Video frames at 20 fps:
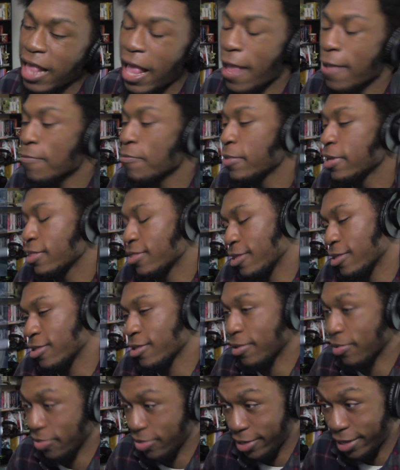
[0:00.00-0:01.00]
admit to
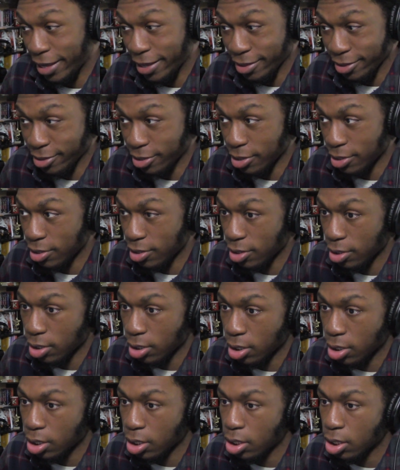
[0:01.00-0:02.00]
something at least.
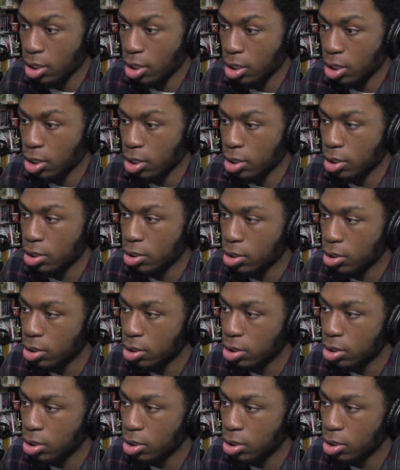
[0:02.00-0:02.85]
Huh.